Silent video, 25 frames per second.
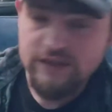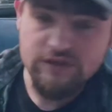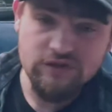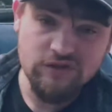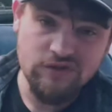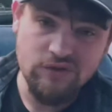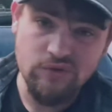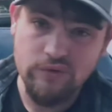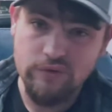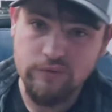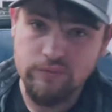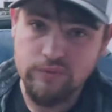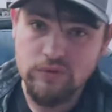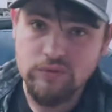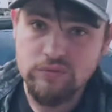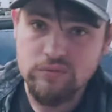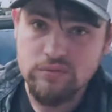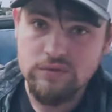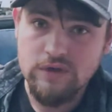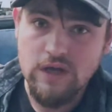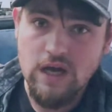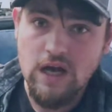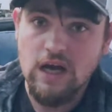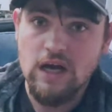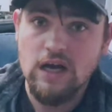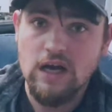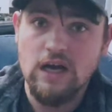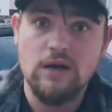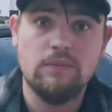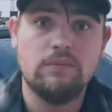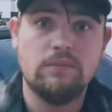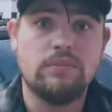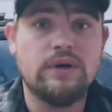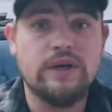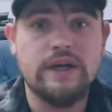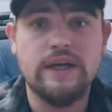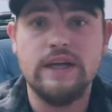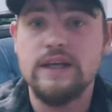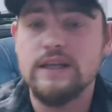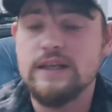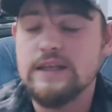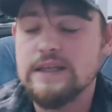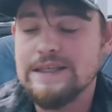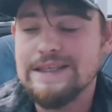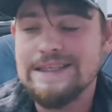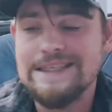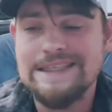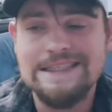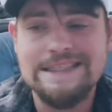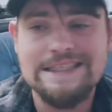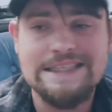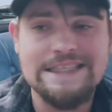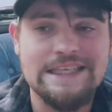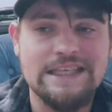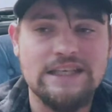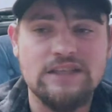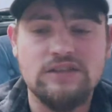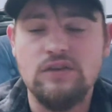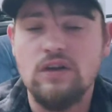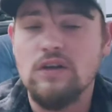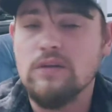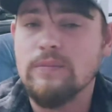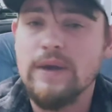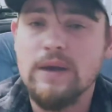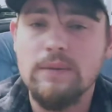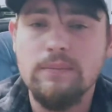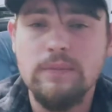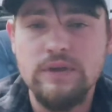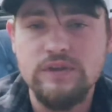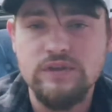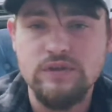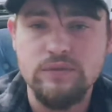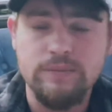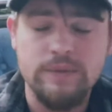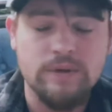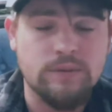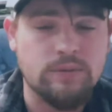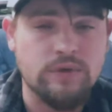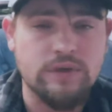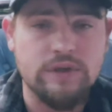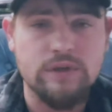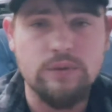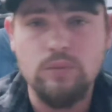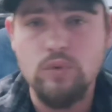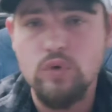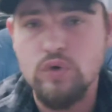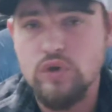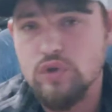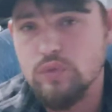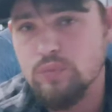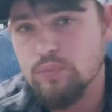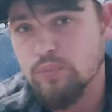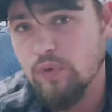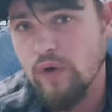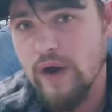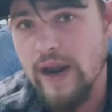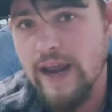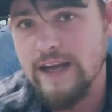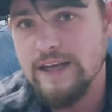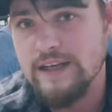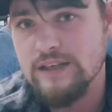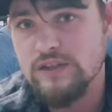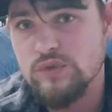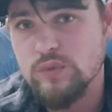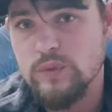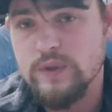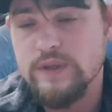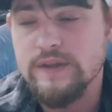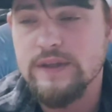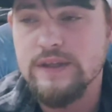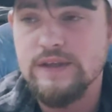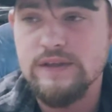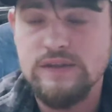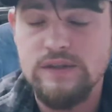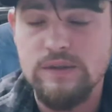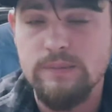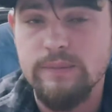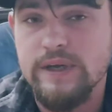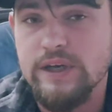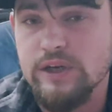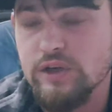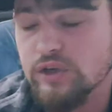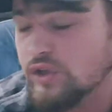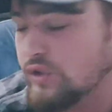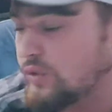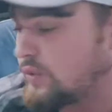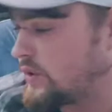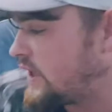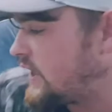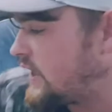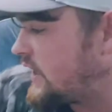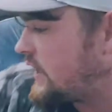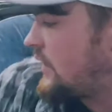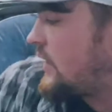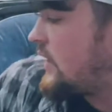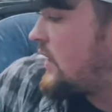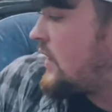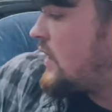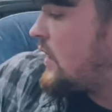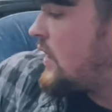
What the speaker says: is doable, but it's all about muscle memory. The more you practice with this, the better you get.